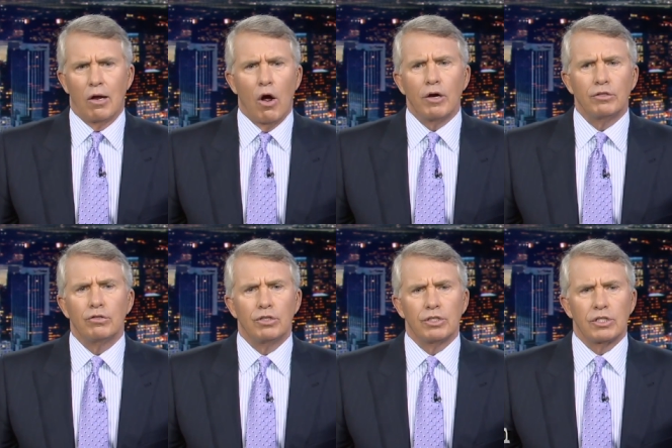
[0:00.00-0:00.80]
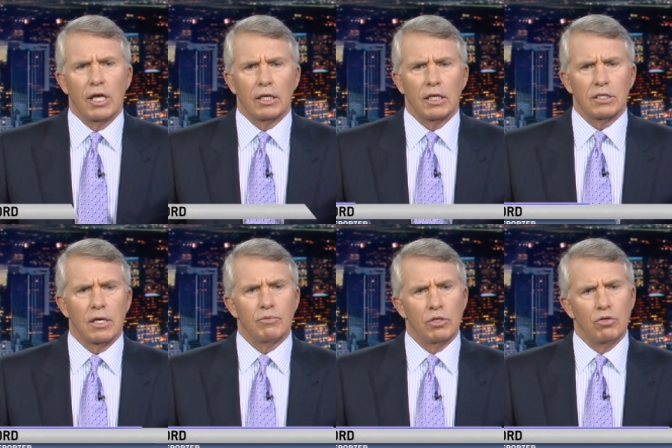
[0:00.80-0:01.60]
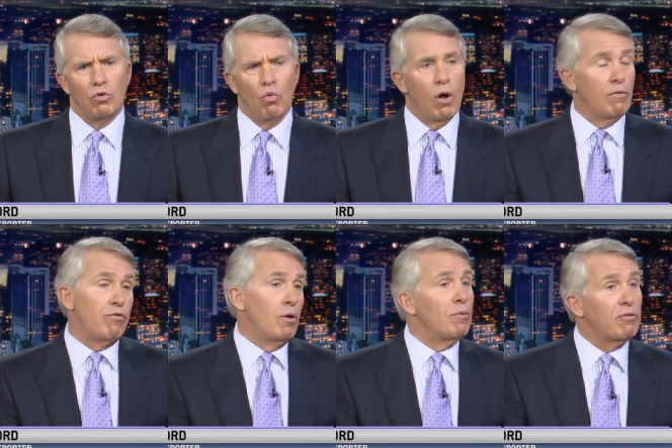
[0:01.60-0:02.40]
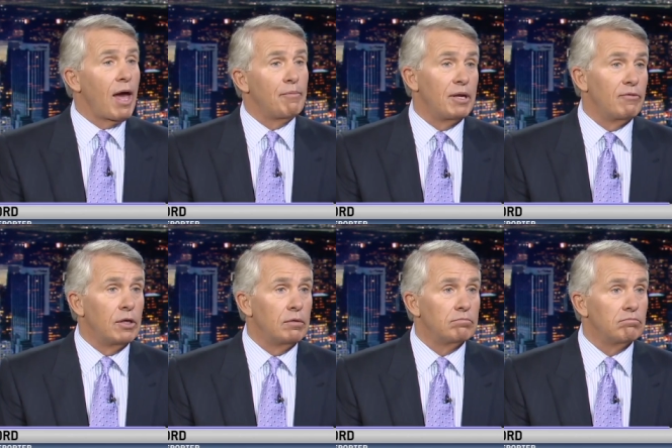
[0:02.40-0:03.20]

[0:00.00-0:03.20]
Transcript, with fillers: aren't you just saying let's substitute one form of captivity,